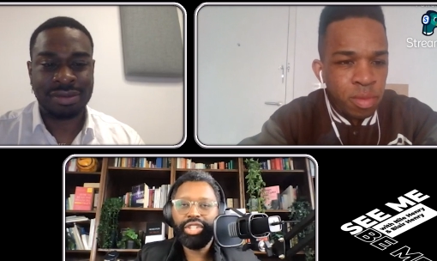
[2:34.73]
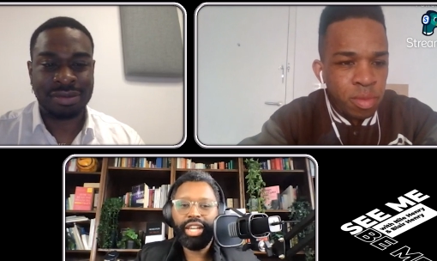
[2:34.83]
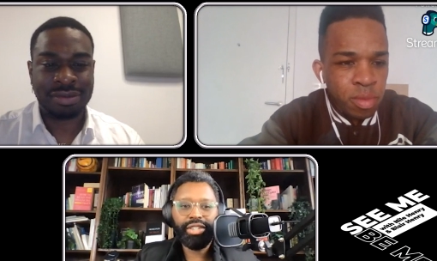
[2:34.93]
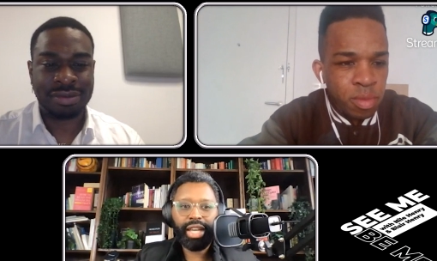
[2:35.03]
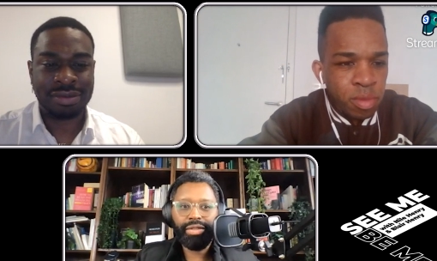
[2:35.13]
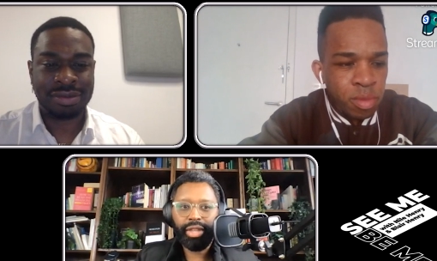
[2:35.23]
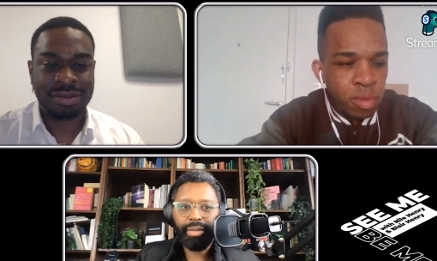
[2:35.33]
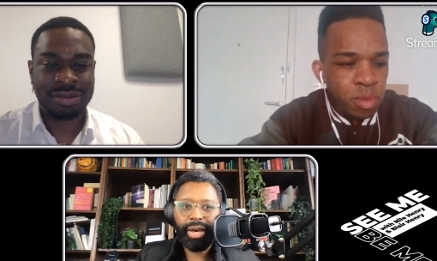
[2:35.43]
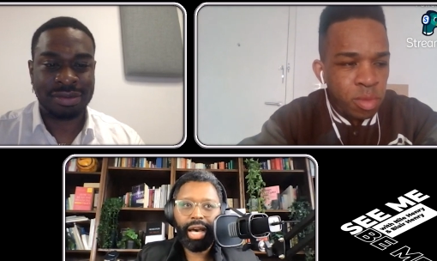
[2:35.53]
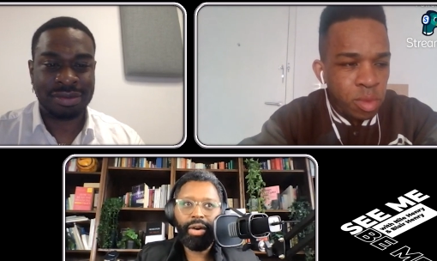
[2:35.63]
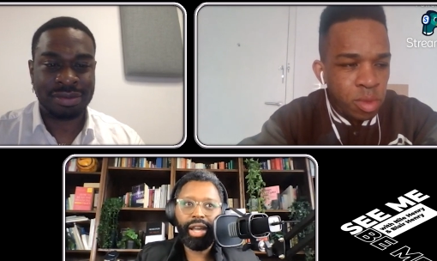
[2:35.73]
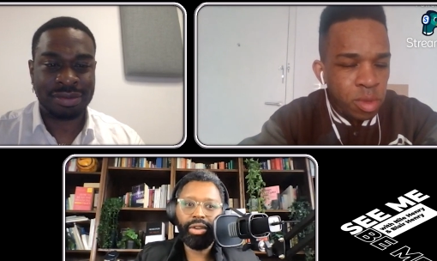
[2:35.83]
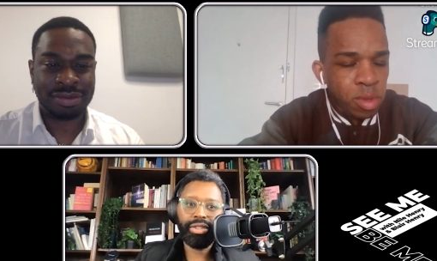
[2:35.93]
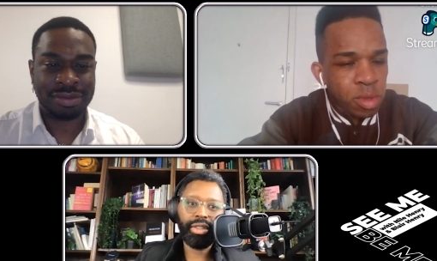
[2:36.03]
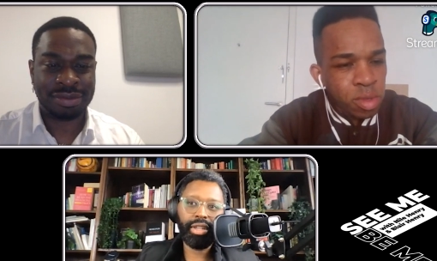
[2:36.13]
Speaker 1: changed everything about how I
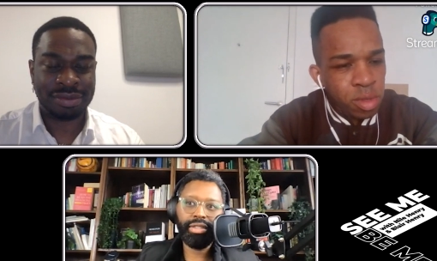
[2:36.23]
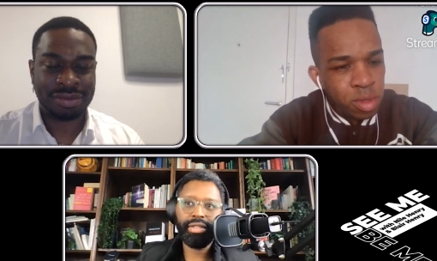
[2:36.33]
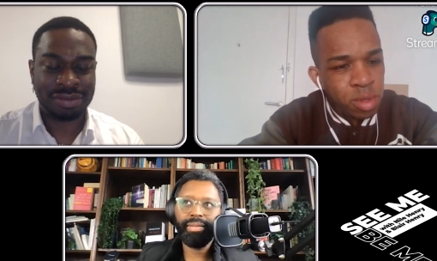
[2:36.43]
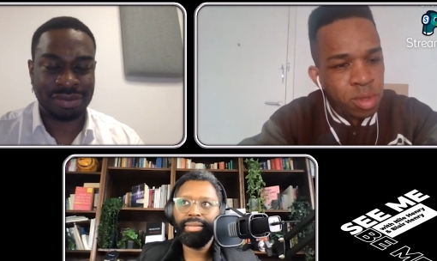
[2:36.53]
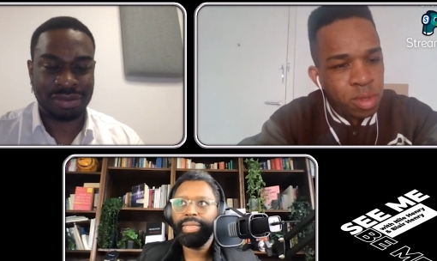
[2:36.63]
looked at things.